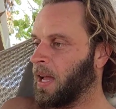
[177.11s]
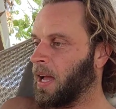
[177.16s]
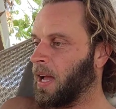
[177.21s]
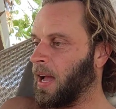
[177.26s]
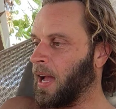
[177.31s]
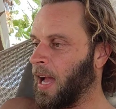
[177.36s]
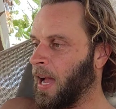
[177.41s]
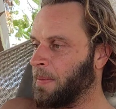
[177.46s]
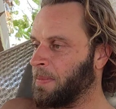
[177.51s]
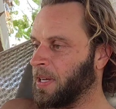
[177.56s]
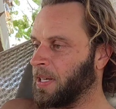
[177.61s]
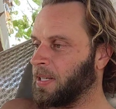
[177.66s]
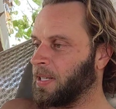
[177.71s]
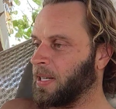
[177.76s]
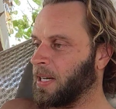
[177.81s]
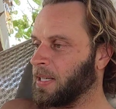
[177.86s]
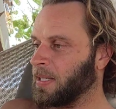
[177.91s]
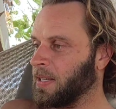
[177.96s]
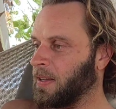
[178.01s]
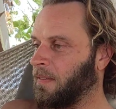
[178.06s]
A habit
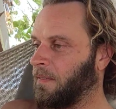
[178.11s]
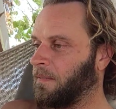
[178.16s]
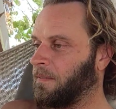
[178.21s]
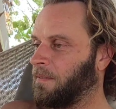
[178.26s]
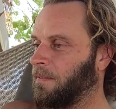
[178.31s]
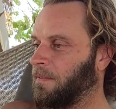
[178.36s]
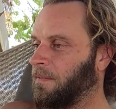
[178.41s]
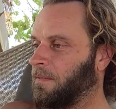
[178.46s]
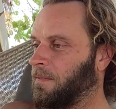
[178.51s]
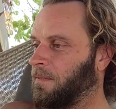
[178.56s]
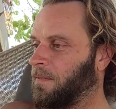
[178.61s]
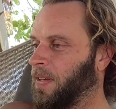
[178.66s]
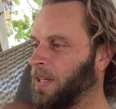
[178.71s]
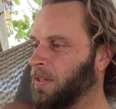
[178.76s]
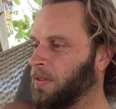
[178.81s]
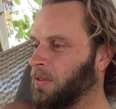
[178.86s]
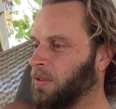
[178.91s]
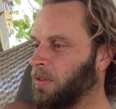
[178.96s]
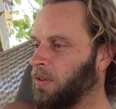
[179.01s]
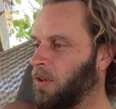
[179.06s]
doesn't
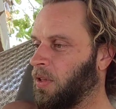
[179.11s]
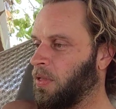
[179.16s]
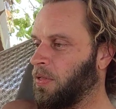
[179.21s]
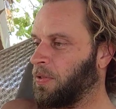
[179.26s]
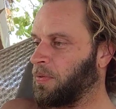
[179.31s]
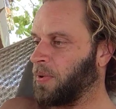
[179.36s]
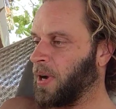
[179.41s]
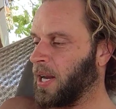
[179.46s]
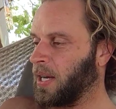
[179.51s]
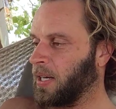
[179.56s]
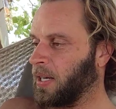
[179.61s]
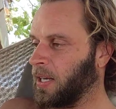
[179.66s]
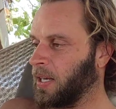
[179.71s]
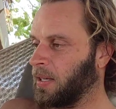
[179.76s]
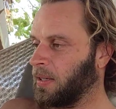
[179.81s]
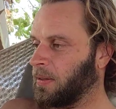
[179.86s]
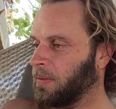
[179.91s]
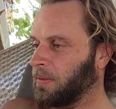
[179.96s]
feel threatening.